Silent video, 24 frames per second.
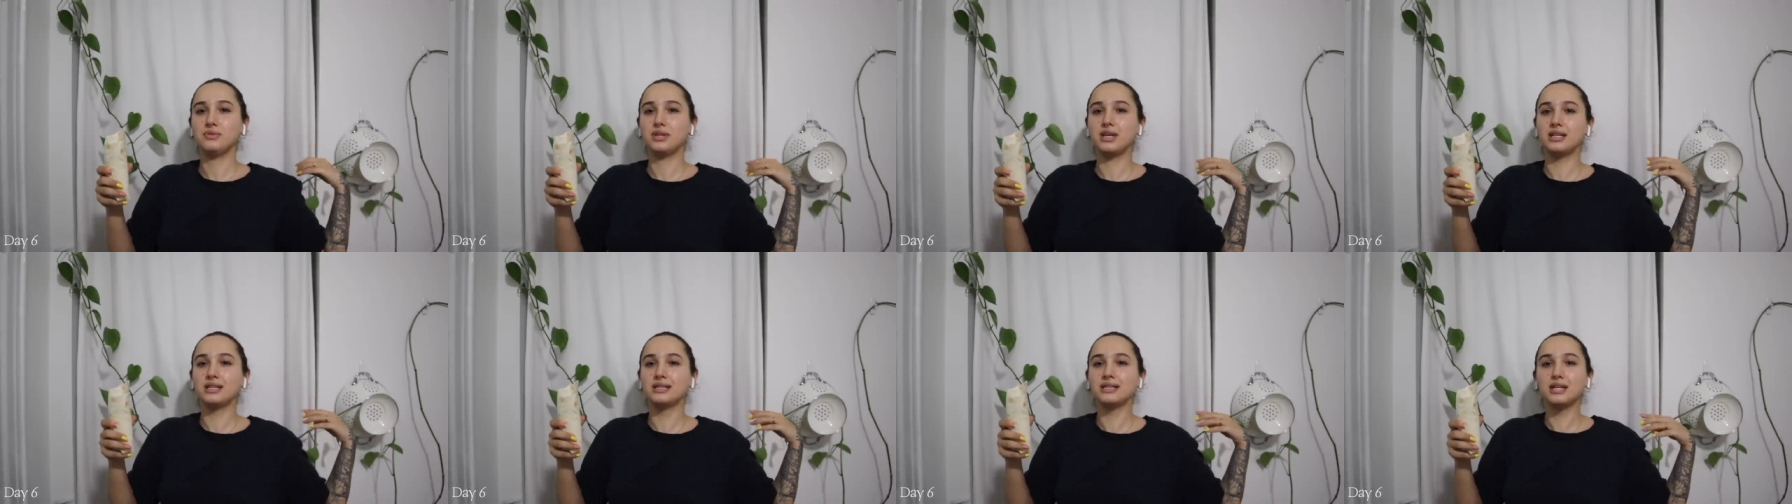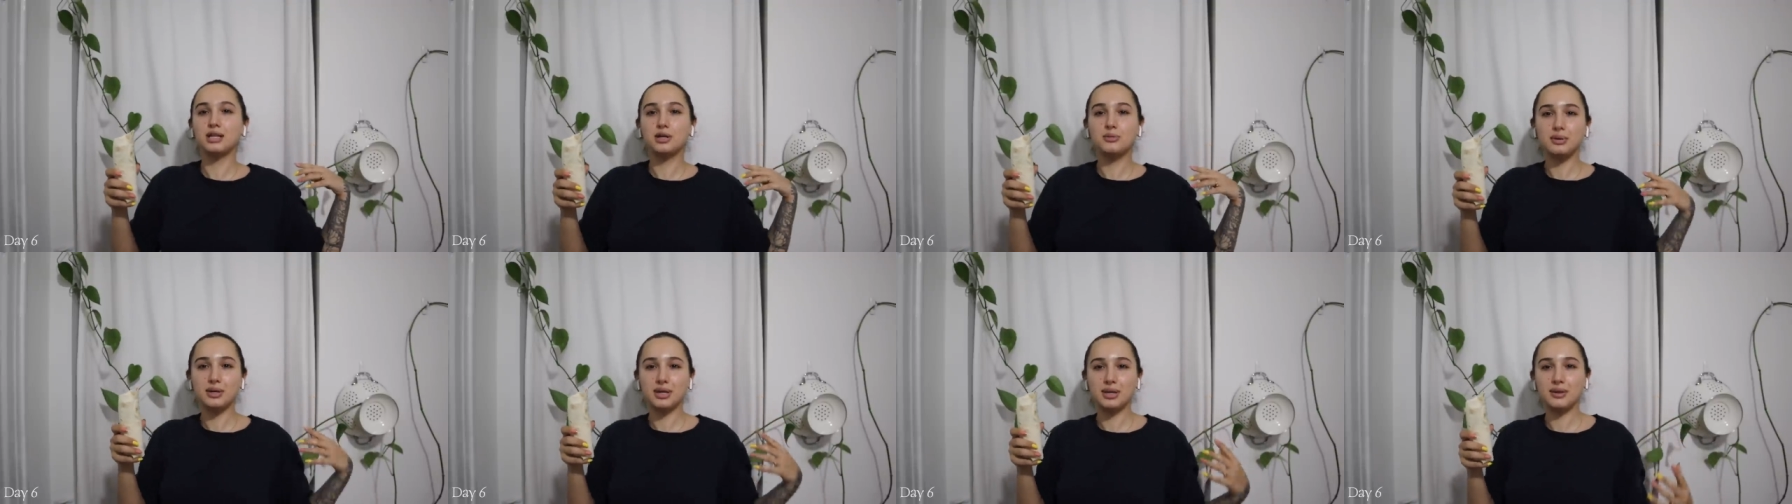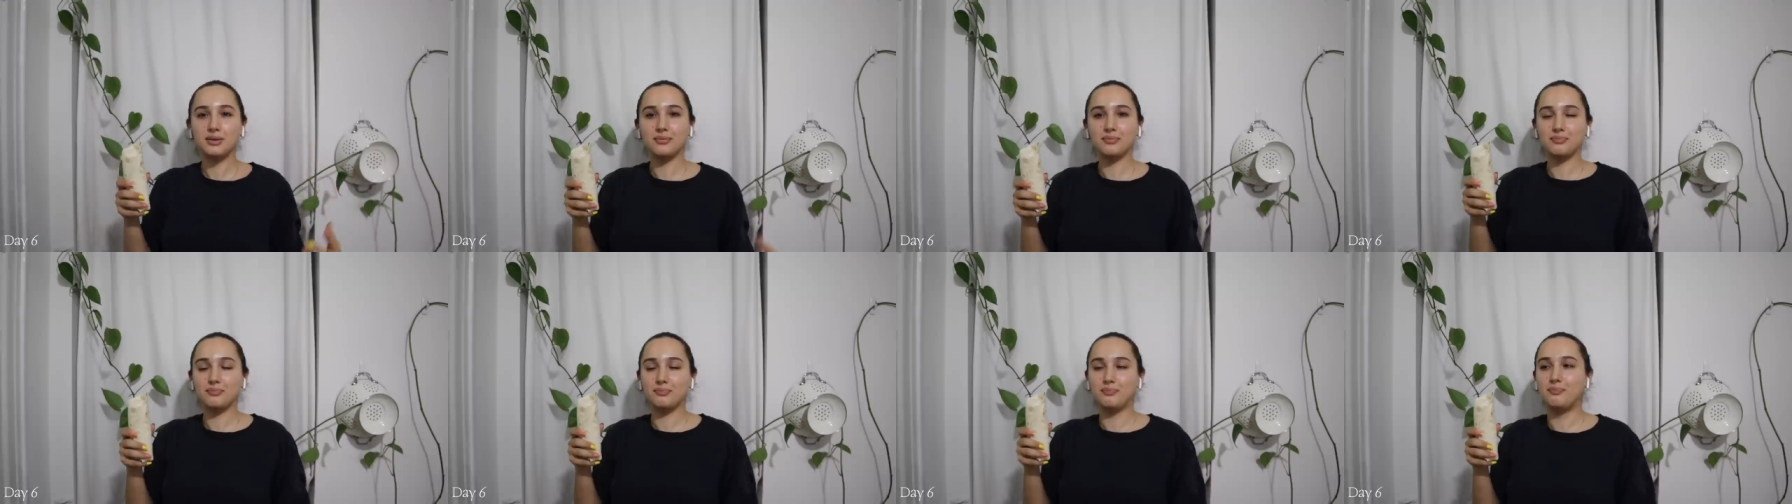a little
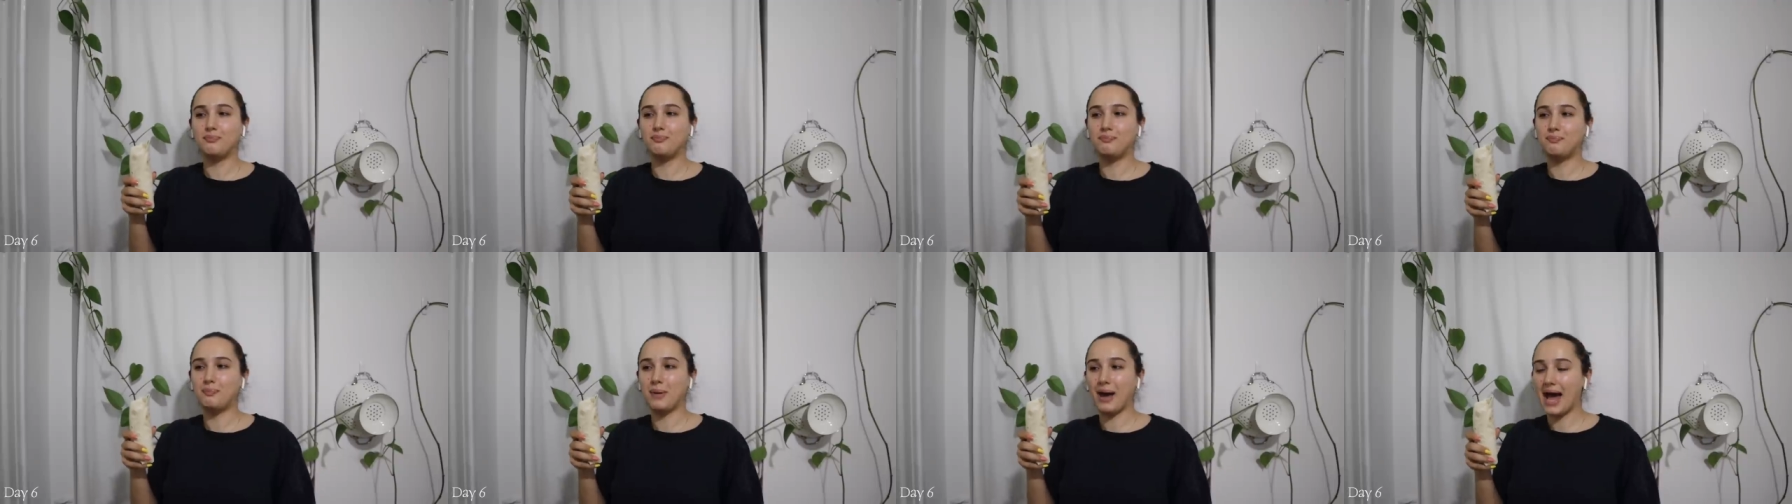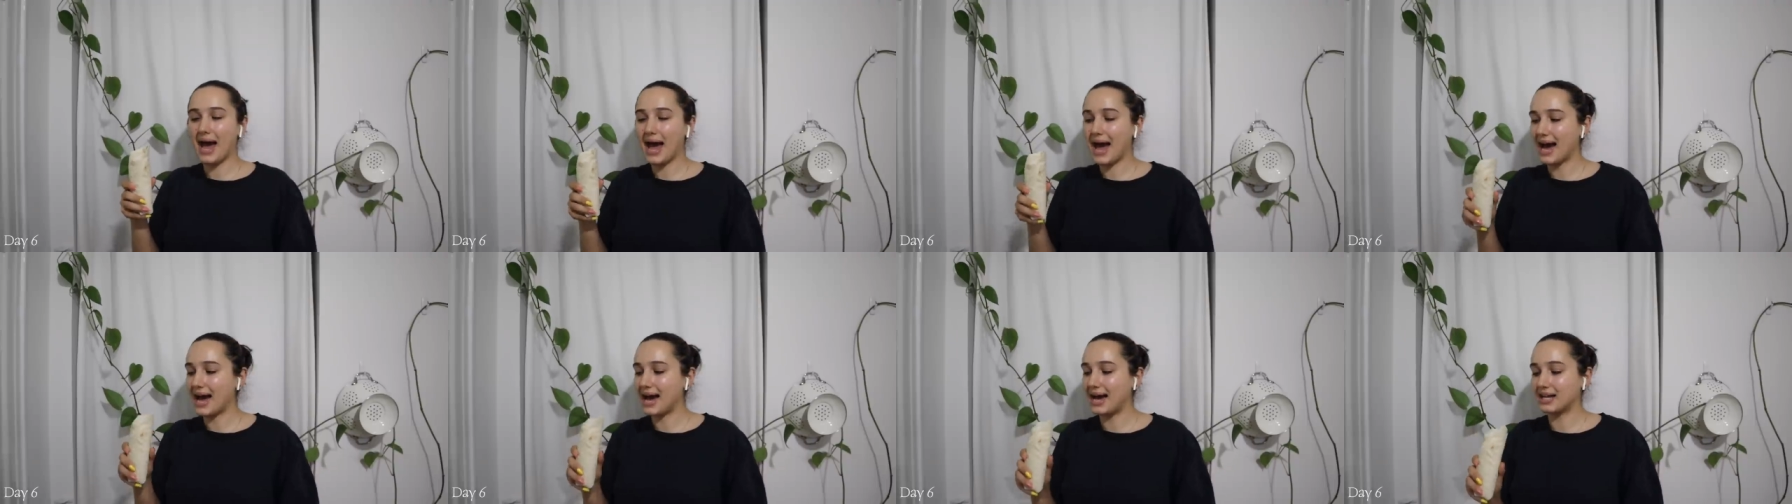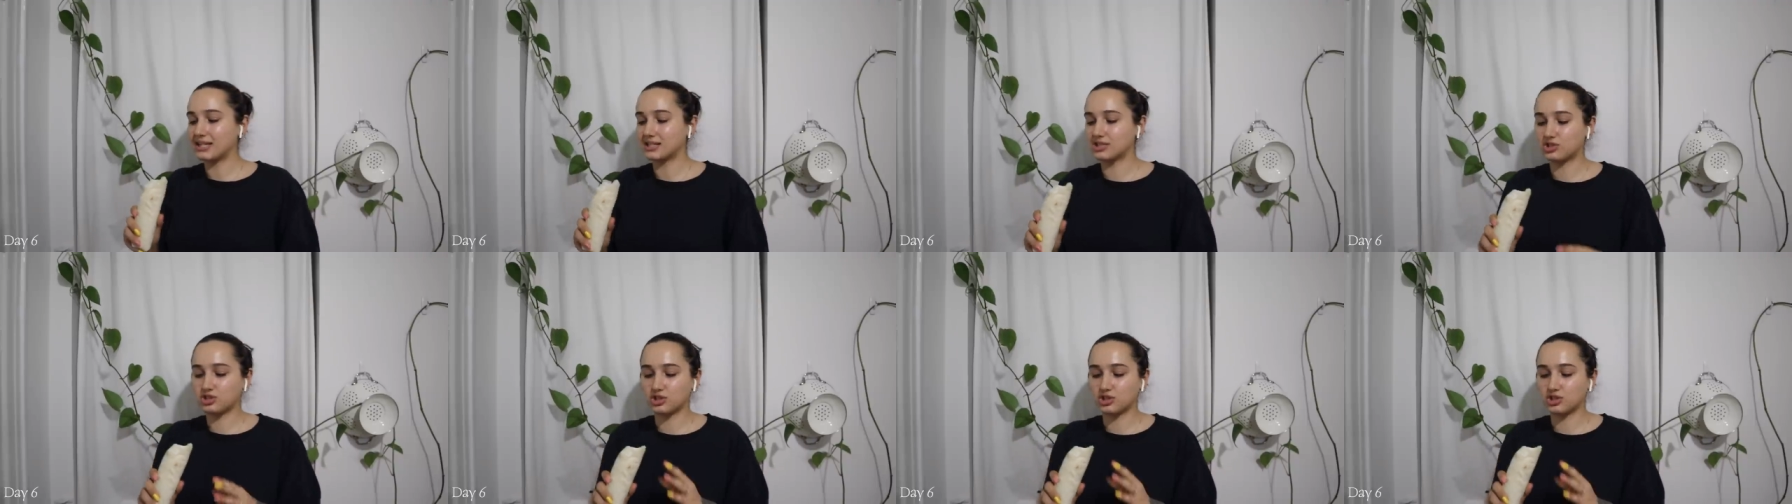bit bad,